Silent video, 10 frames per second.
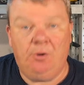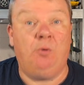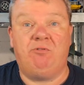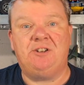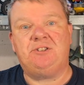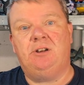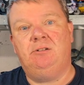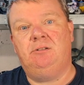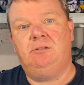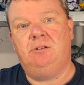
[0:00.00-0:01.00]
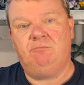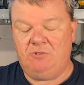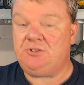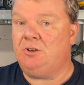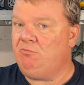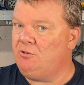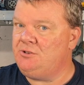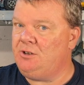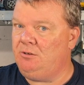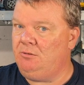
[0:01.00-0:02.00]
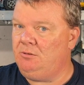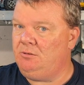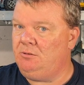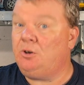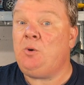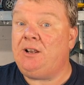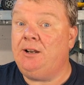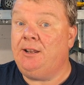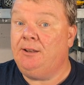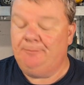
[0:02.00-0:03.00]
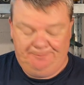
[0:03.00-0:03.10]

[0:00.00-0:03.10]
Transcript: or presto pronto, quickly.